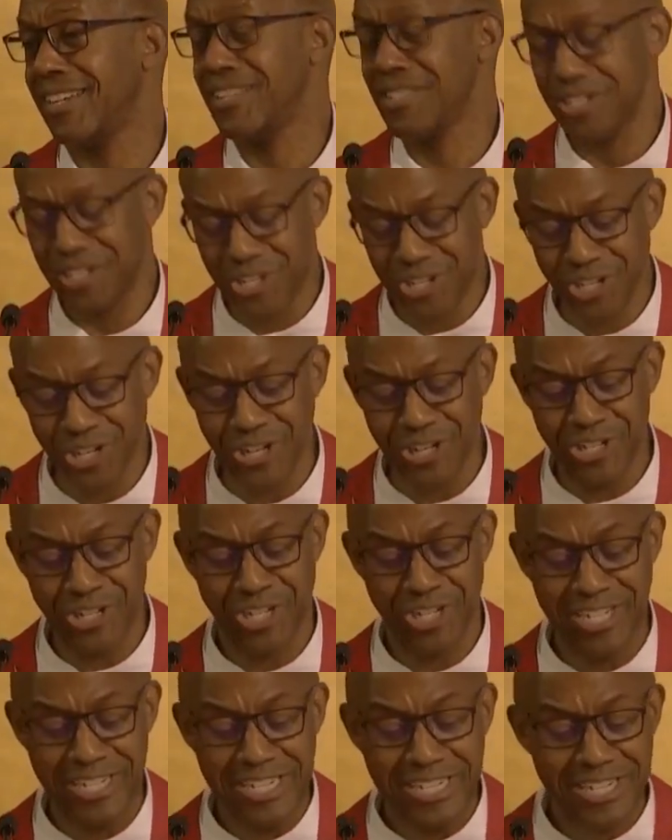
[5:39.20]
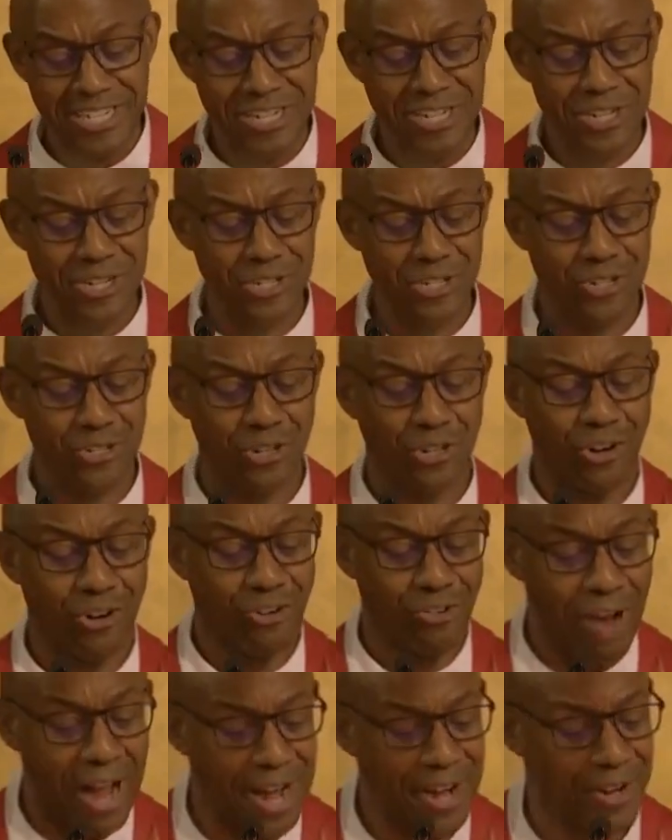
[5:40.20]
The church continues to
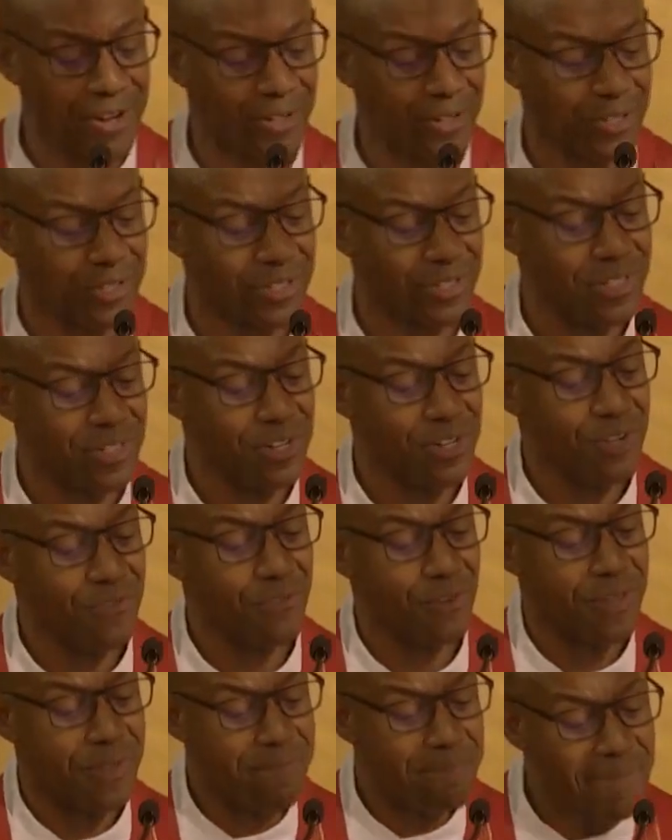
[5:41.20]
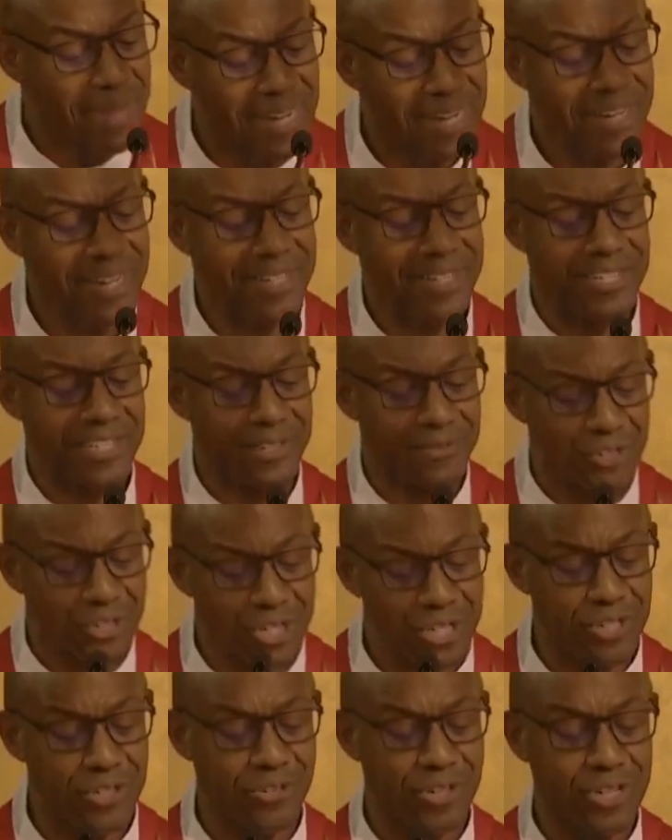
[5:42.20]
cry out for the millions of
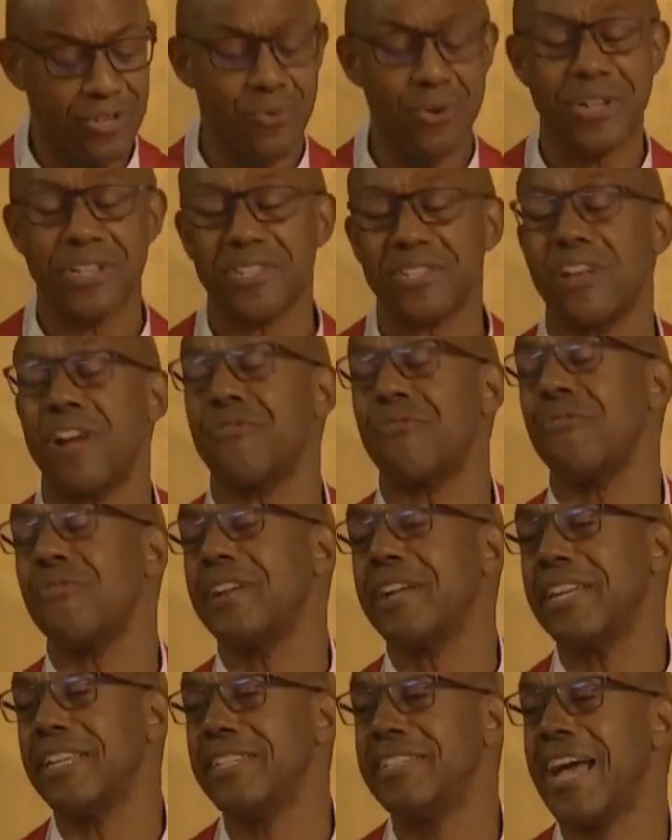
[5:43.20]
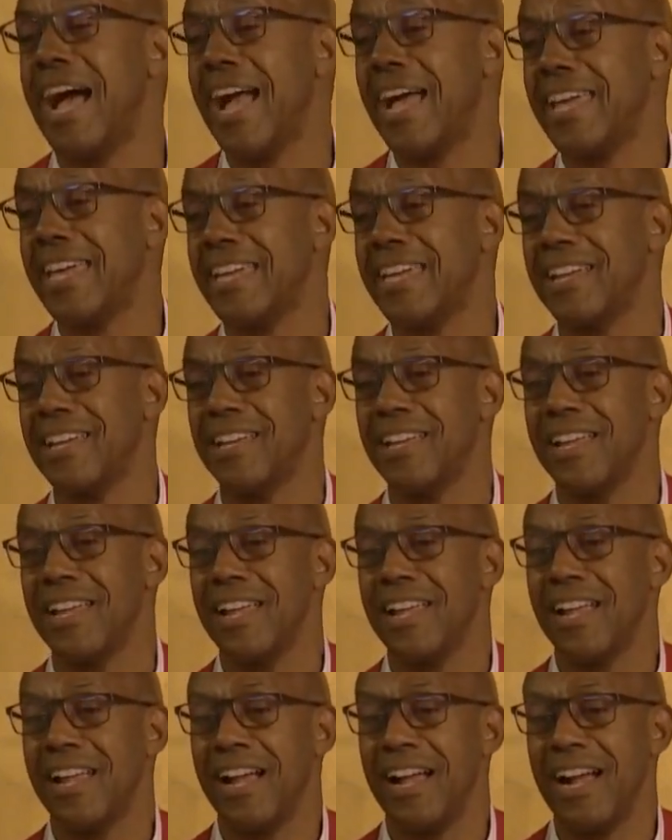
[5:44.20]
children who are suffering and dying.
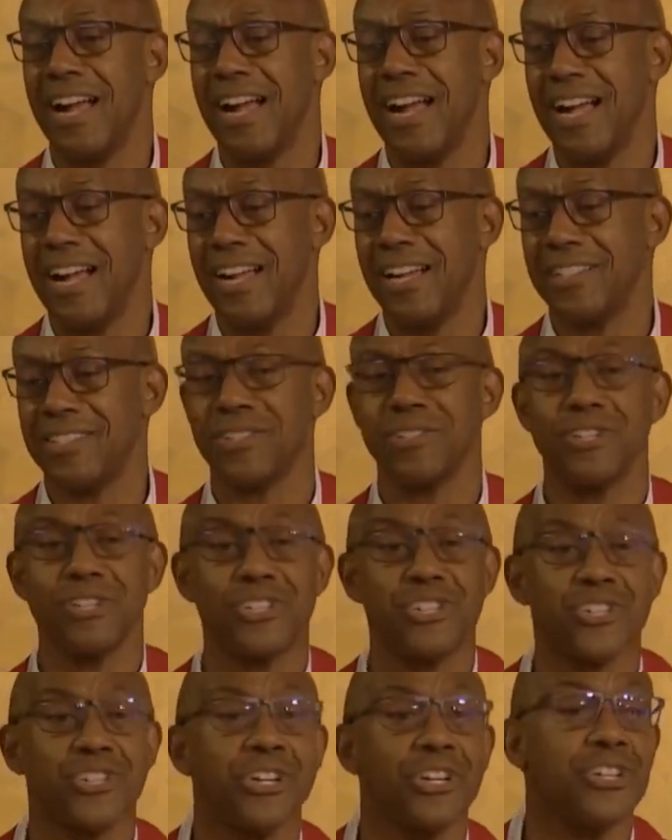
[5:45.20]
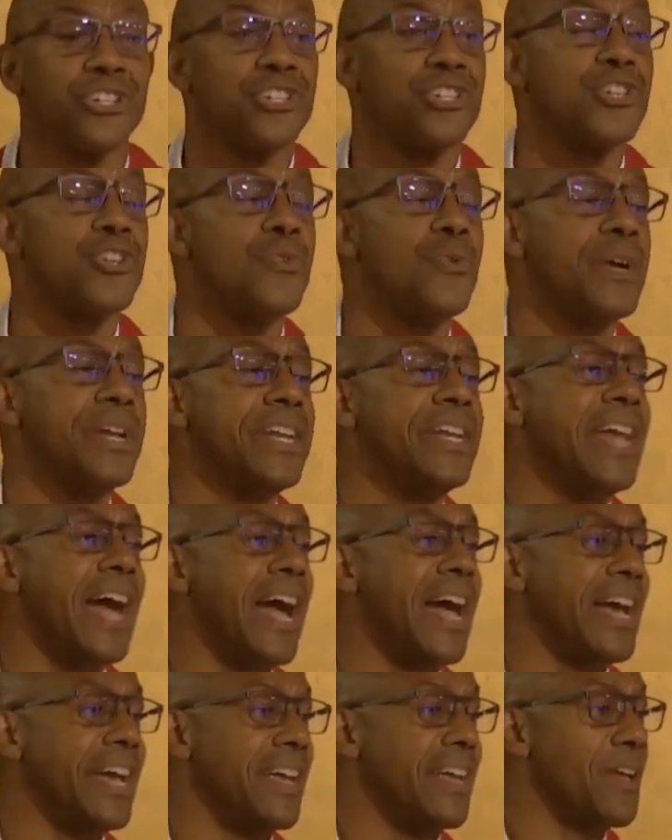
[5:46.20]
So, the church, you and
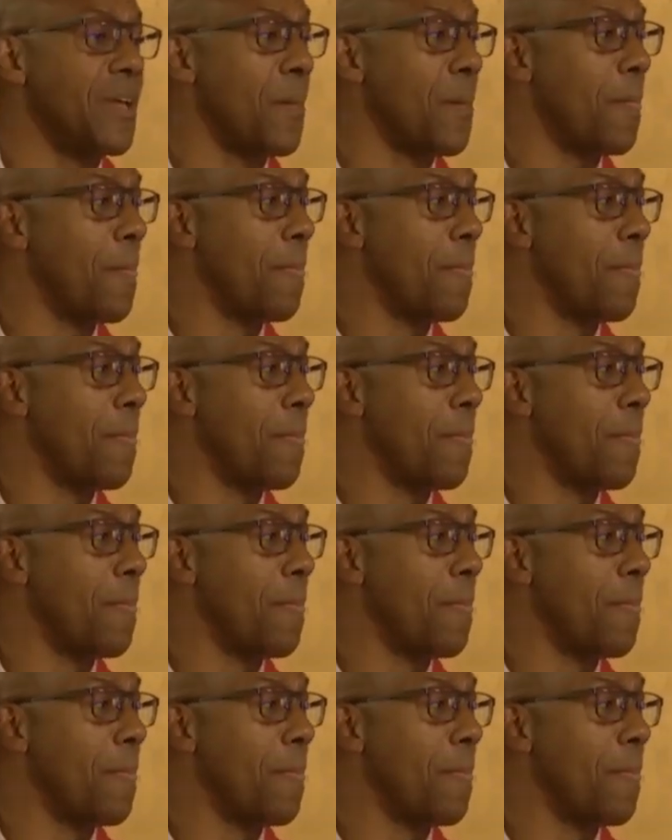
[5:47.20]
I,